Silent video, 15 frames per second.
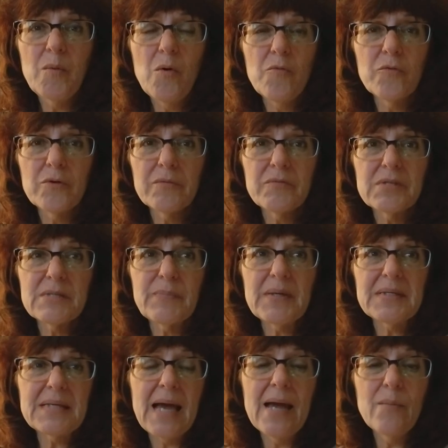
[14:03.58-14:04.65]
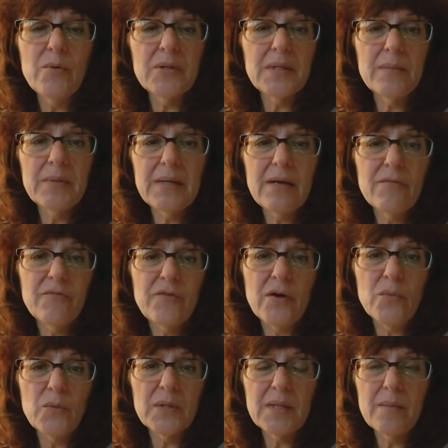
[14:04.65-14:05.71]
over and spend time with them and have
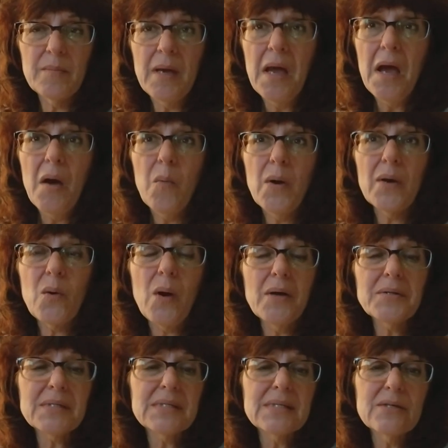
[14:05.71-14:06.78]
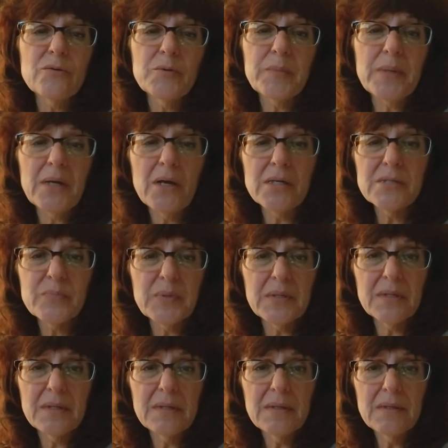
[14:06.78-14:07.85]
fun with them. I want to go out to dinner with my
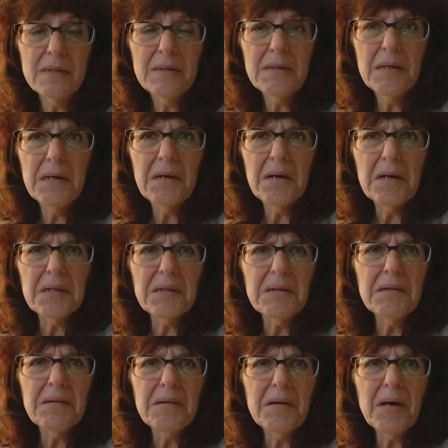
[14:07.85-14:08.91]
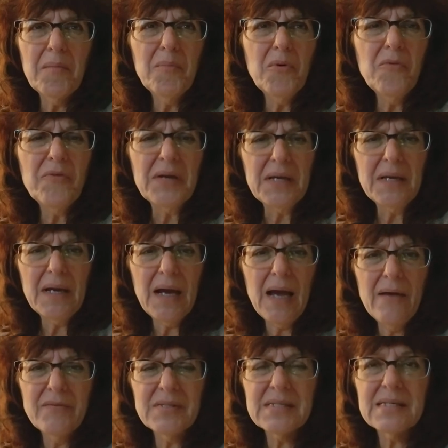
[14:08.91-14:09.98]
husband. movie. I
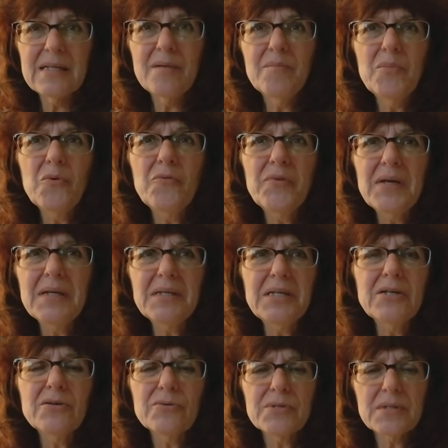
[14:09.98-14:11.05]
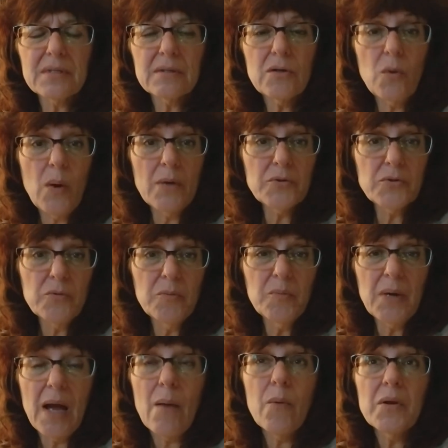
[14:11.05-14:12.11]
haven't seen a movie in years. Go out to him.
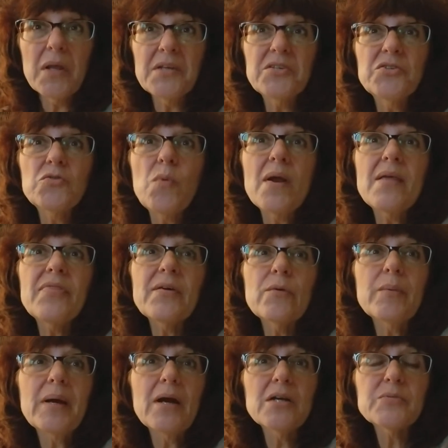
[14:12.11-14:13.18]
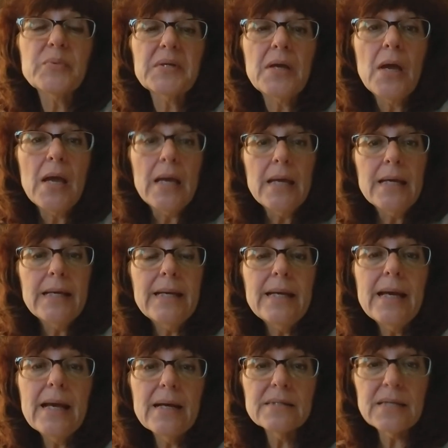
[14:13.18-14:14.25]
I would like to do anything with my husband.
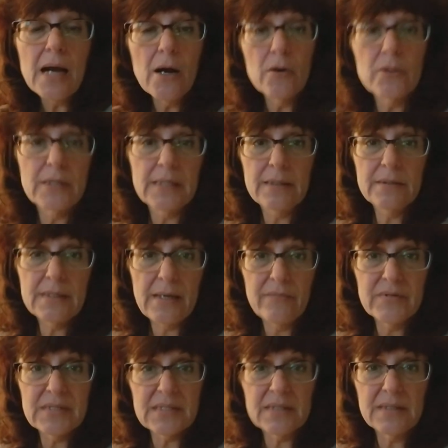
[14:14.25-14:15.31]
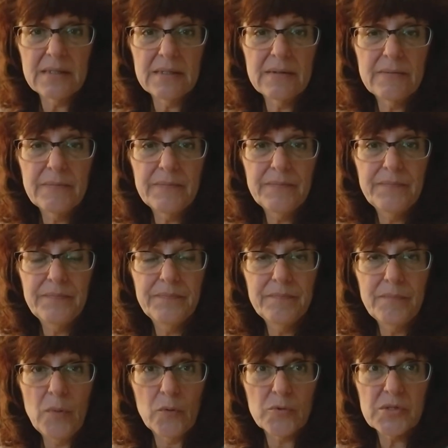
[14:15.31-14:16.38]
He has a Harley Davidson
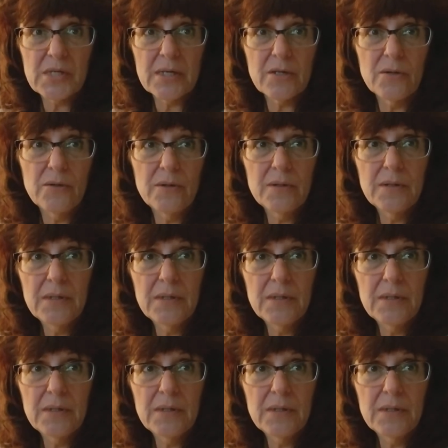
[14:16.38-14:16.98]
motorcycle.